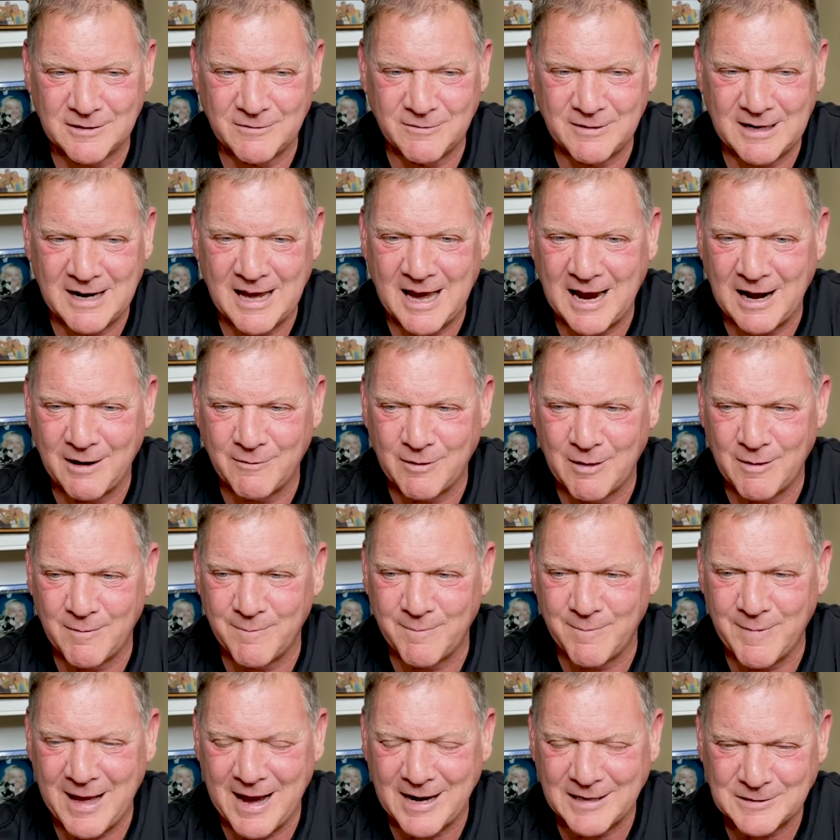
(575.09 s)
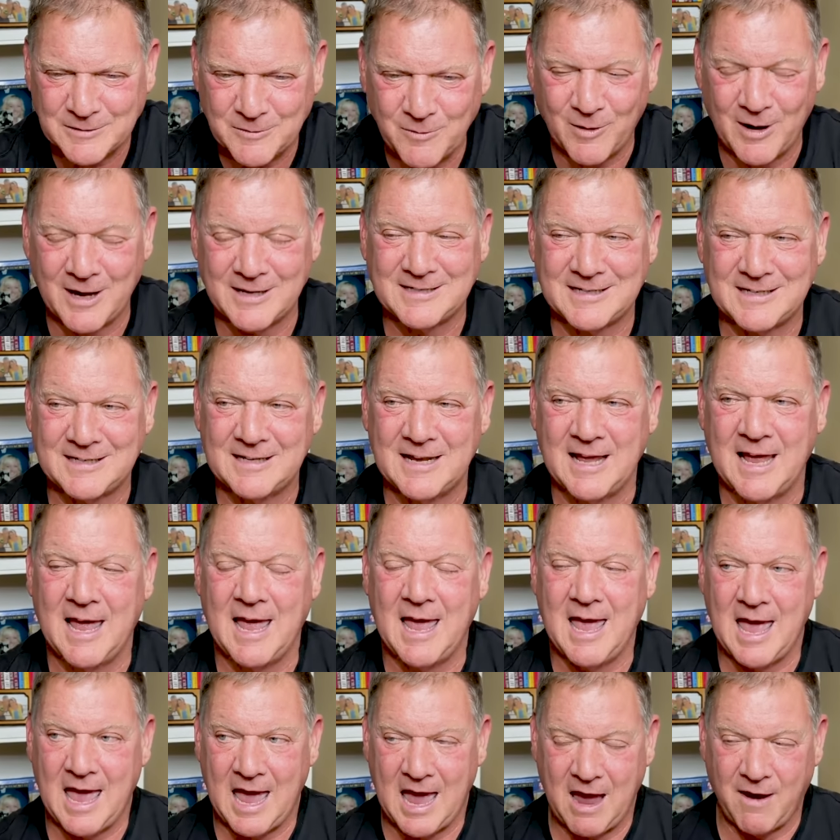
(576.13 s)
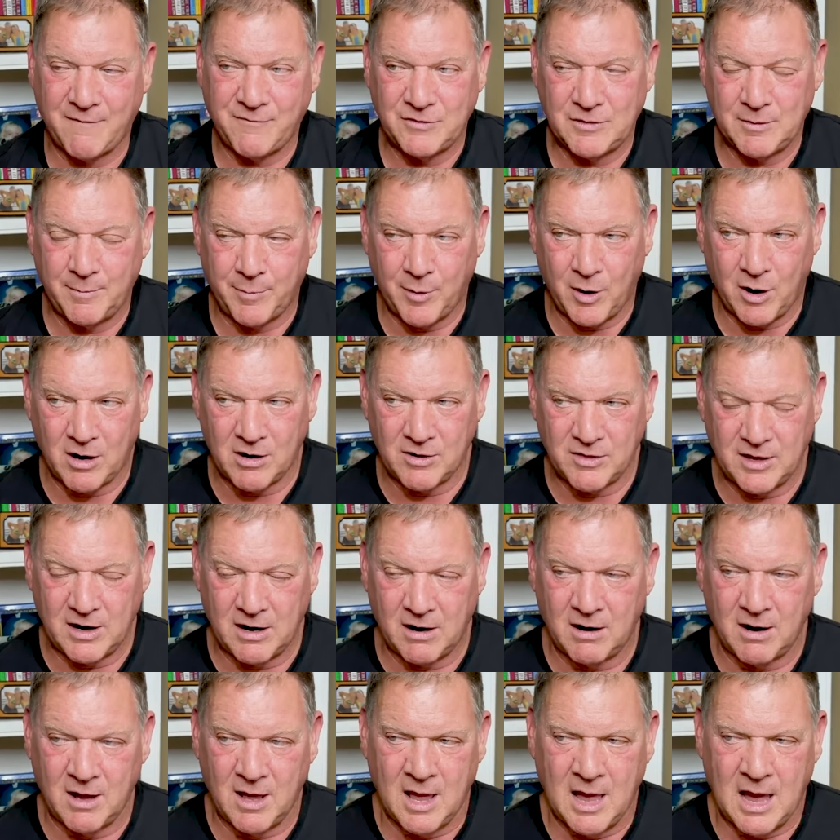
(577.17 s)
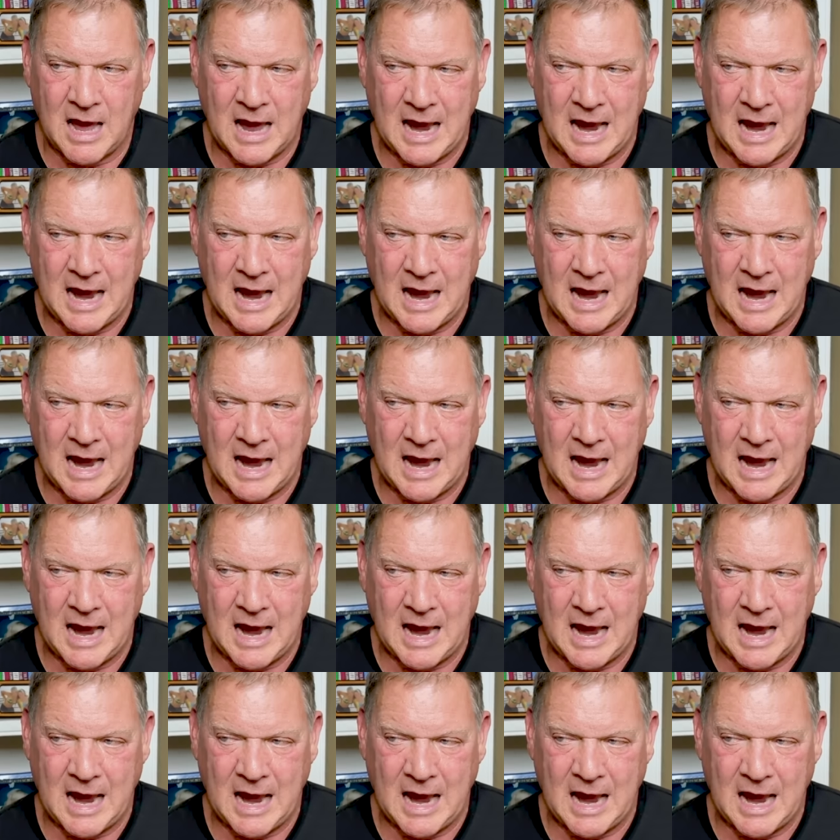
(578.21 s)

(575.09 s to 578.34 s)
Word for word: doing high rep back squats and having the bar there,